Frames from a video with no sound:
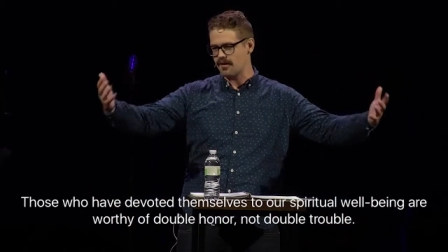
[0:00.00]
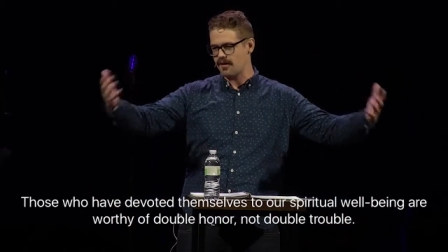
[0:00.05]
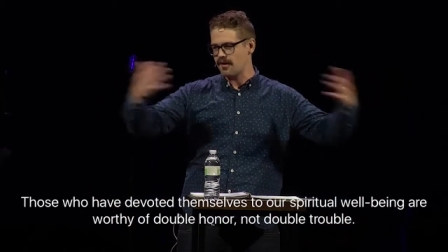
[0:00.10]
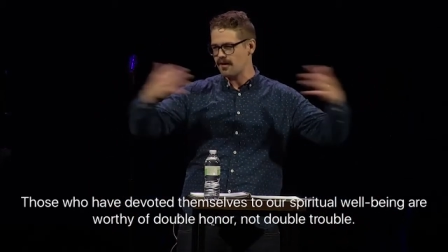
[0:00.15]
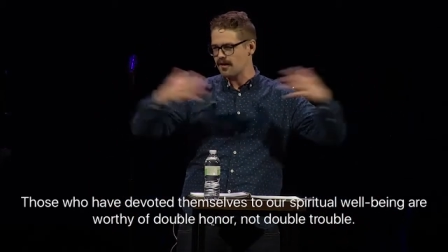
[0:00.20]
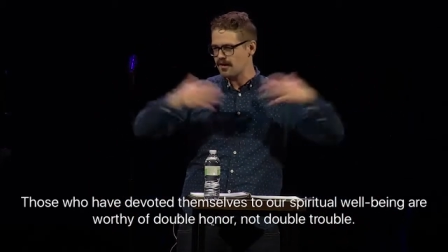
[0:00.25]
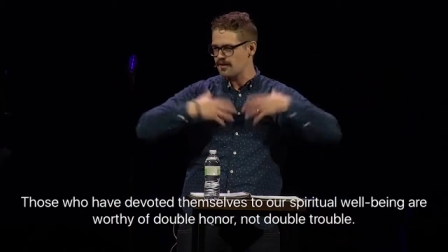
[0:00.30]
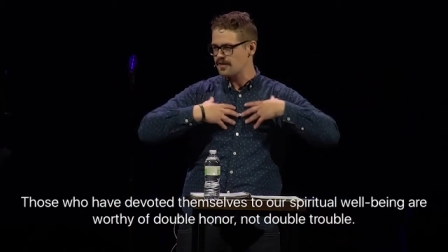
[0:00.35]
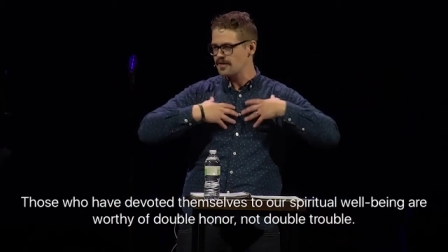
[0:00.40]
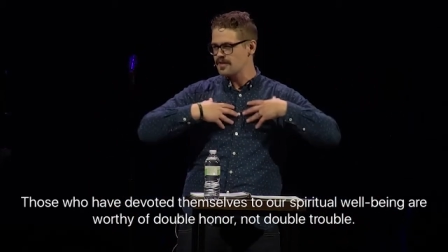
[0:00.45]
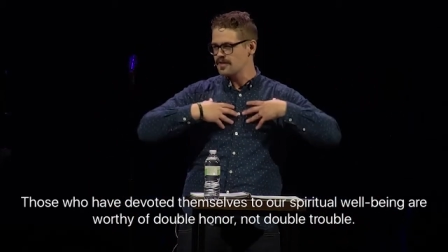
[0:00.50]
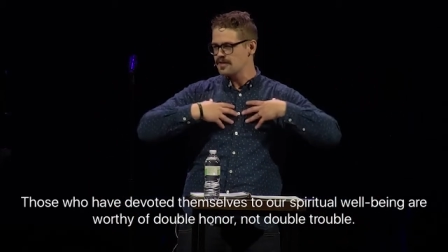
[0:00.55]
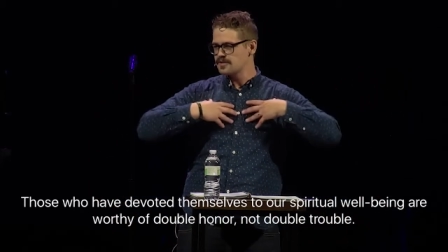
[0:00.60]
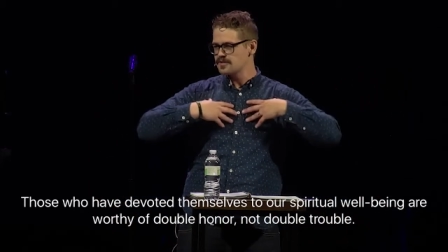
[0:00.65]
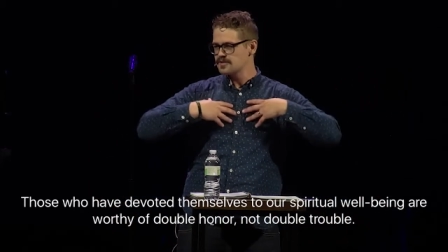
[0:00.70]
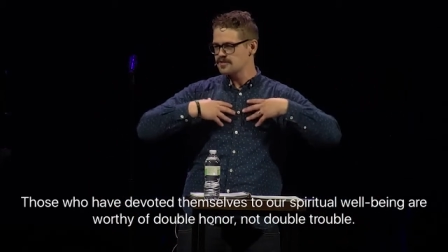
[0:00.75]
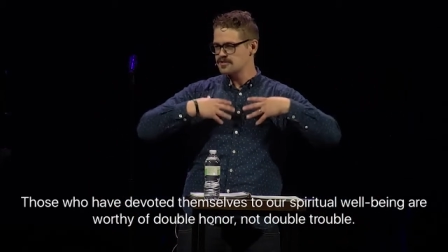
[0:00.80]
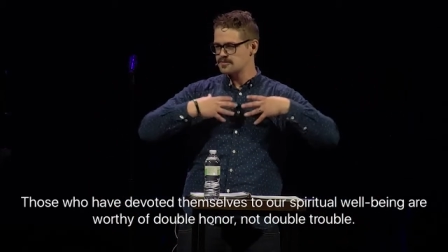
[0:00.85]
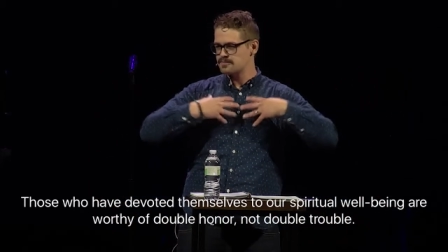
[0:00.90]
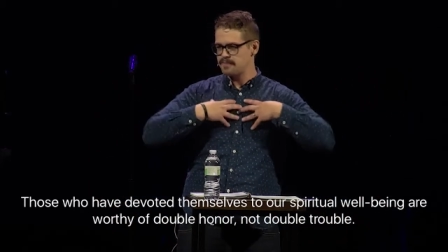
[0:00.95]
our
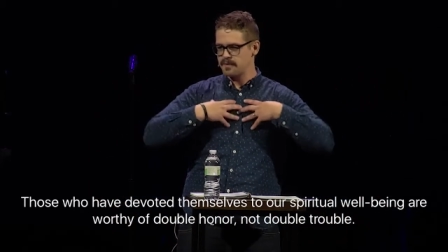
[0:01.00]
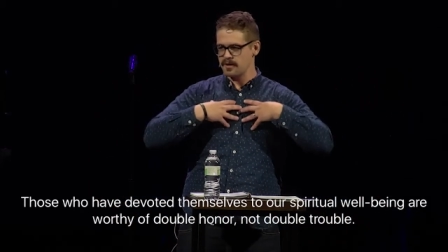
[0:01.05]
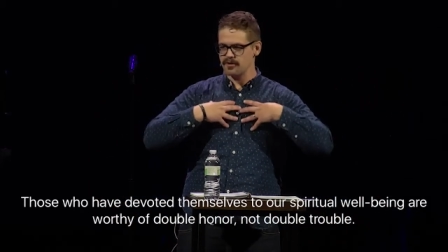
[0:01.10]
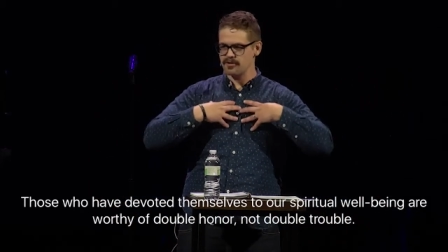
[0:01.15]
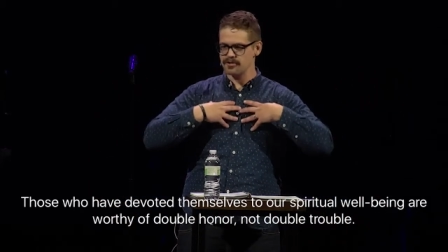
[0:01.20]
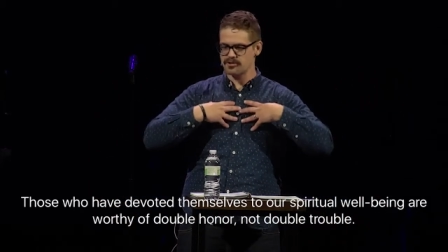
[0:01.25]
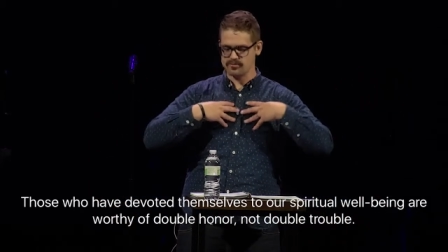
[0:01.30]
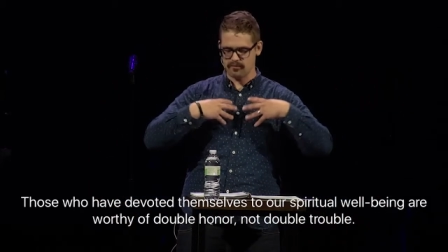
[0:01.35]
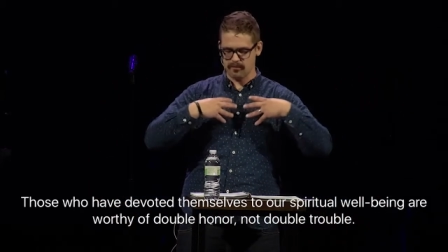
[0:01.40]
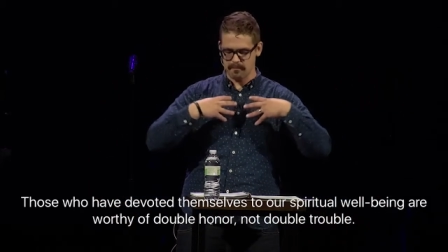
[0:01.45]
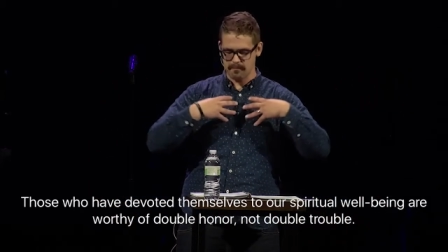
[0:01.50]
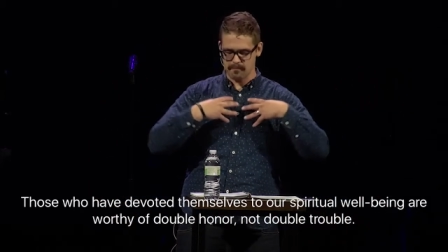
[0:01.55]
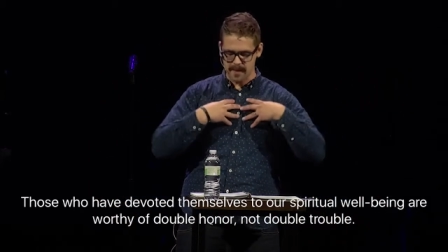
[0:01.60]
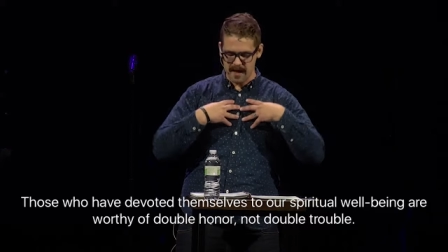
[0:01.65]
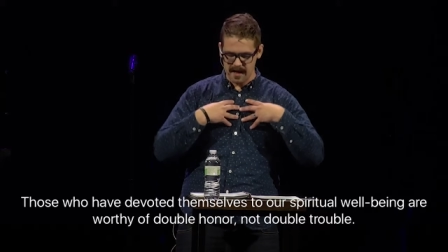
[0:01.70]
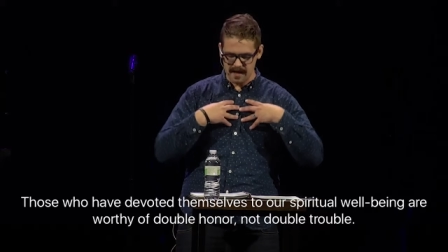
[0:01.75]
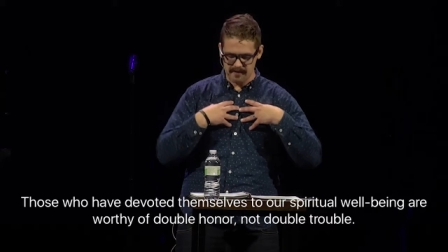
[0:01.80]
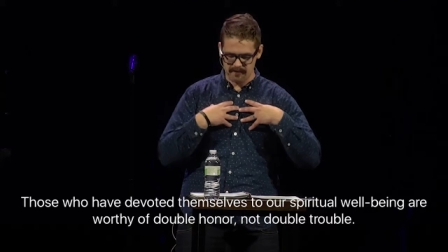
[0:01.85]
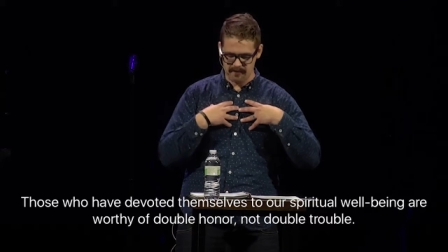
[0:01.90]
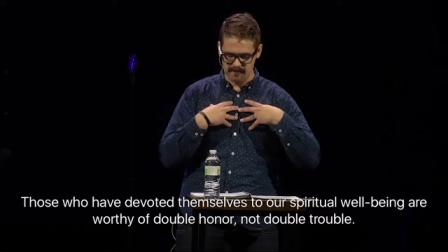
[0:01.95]
spiritual
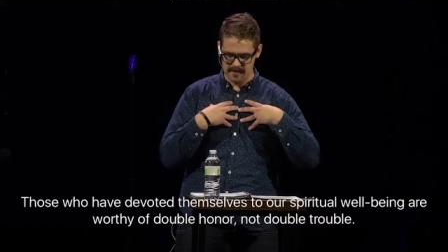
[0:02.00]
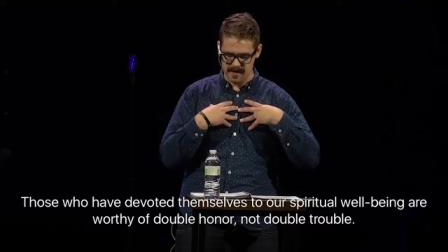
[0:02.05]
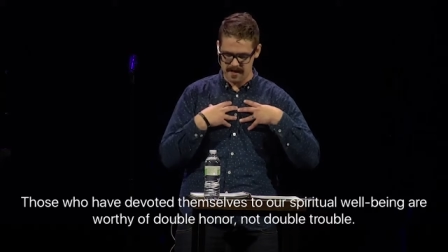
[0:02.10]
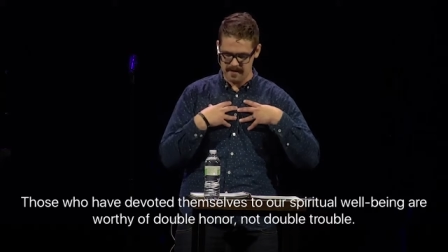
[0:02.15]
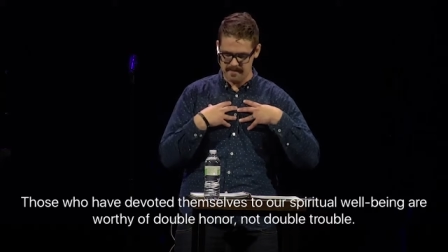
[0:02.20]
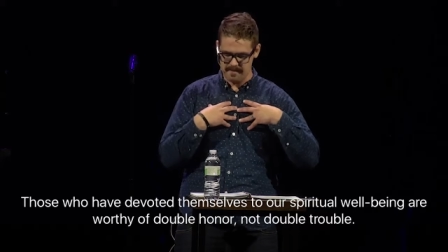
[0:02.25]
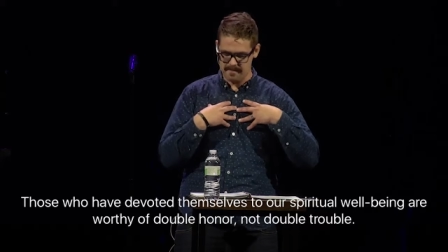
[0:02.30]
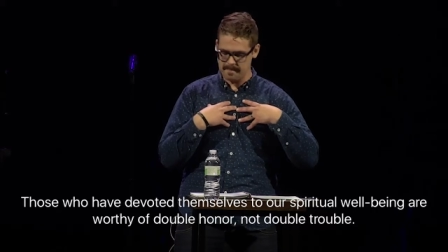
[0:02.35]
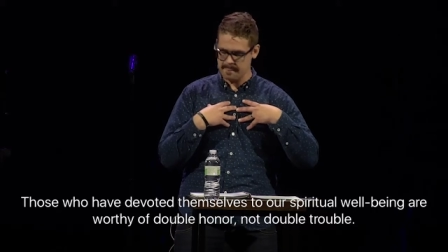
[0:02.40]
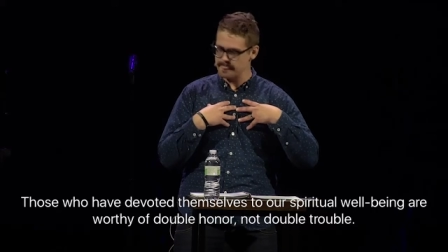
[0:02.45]
benefit.